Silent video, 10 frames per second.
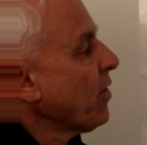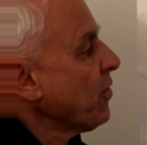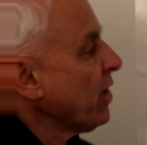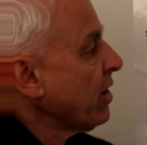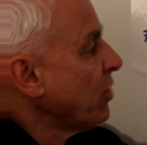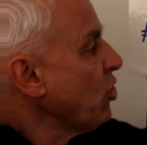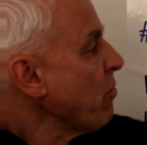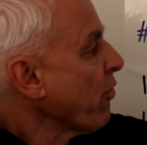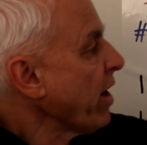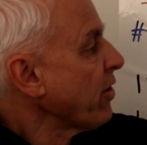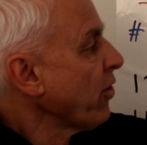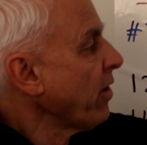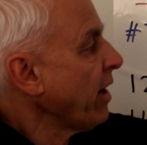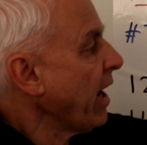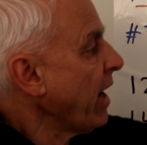the
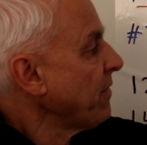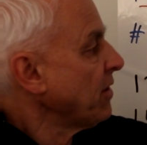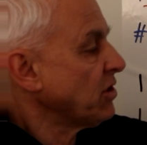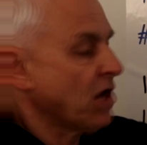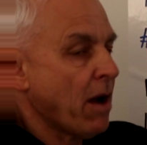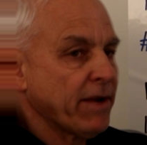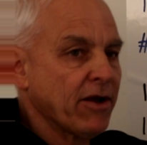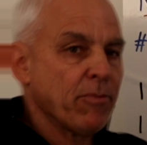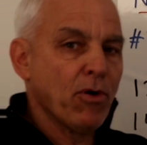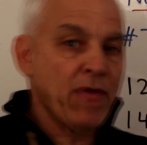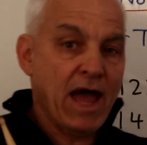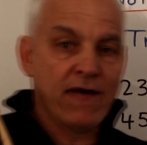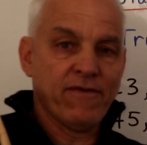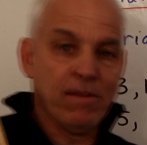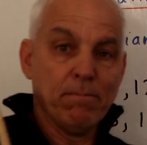numerator and the denominator both
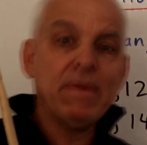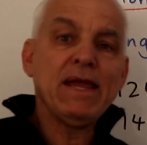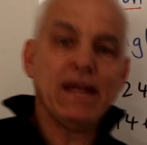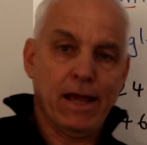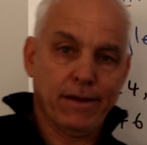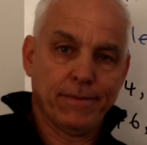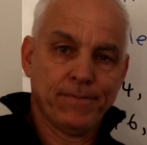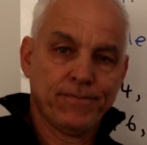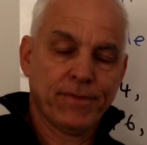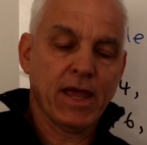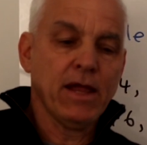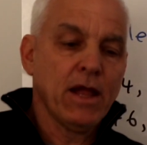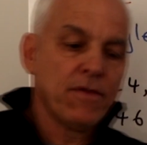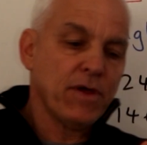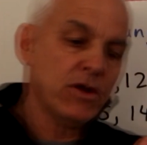have a meaning. Okay?
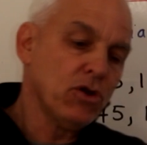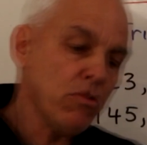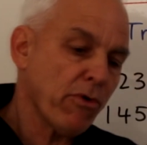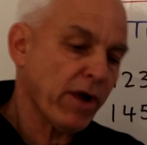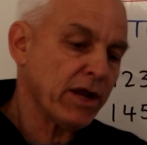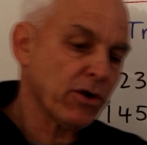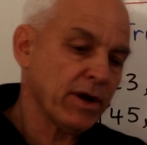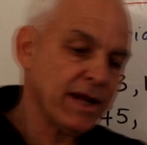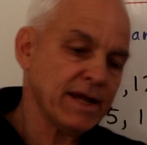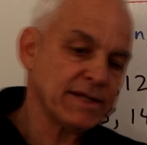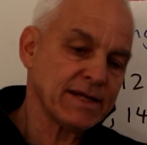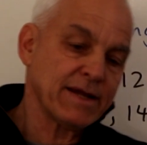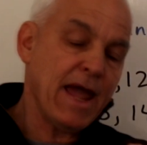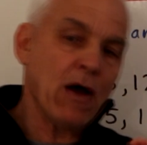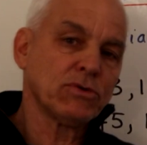The numerator is
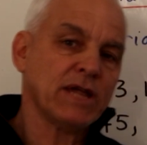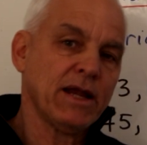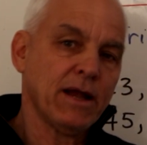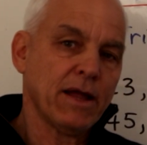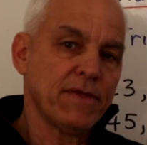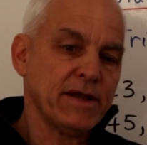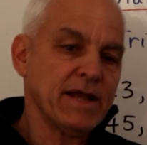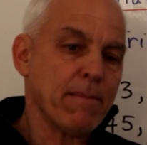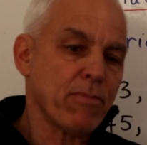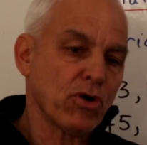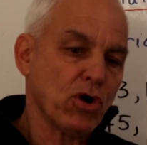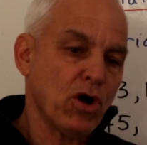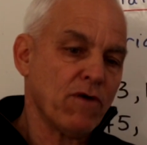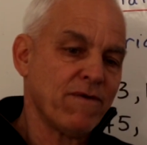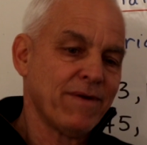counting the number
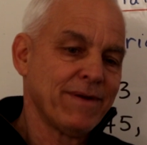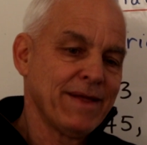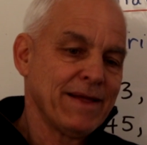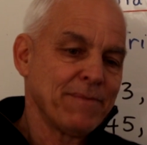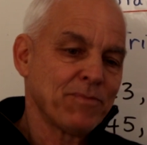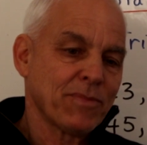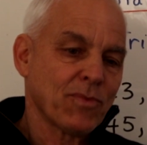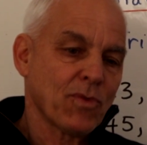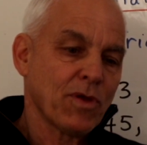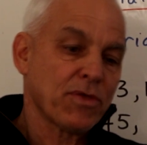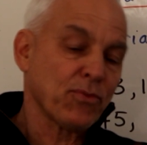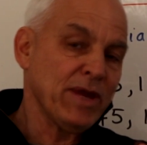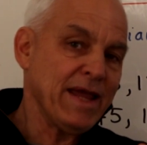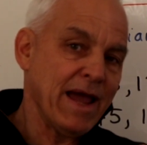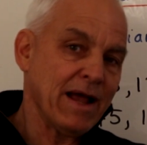of
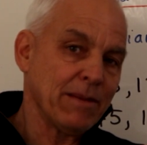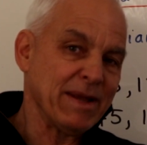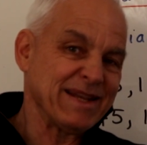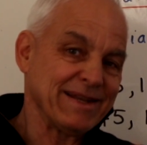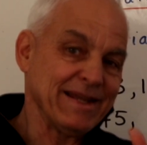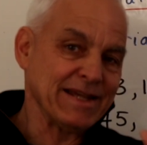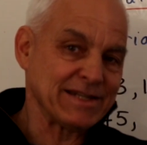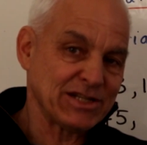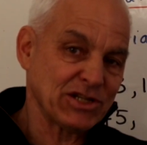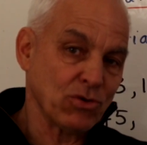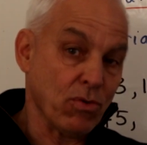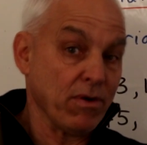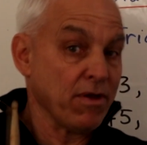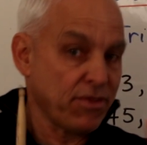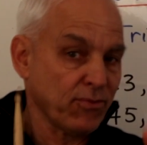3-element lists,
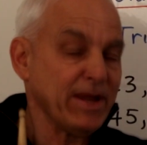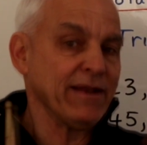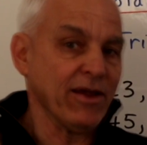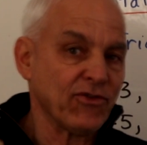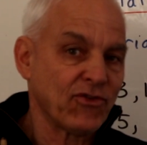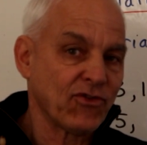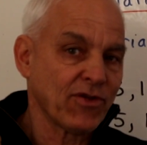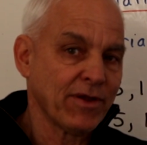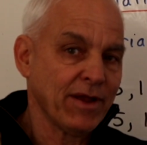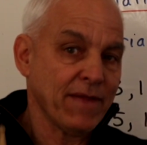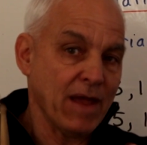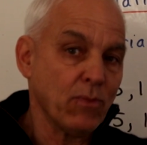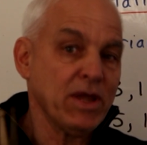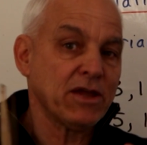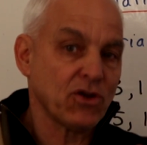or 3 lists, that
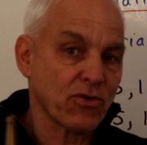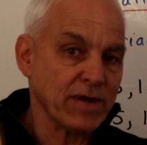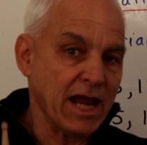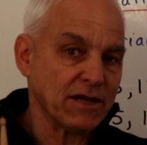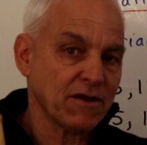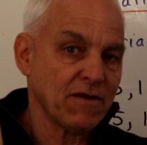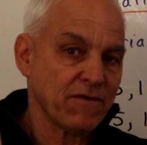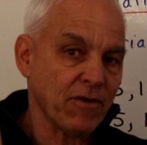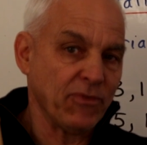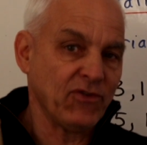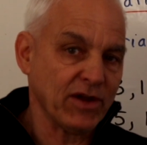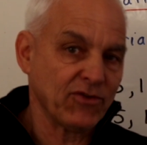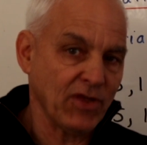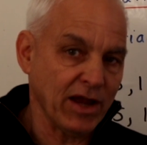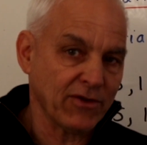we can create from
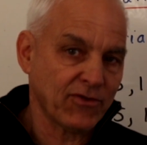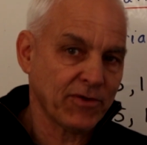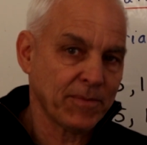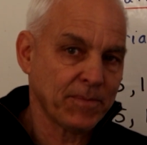6 things.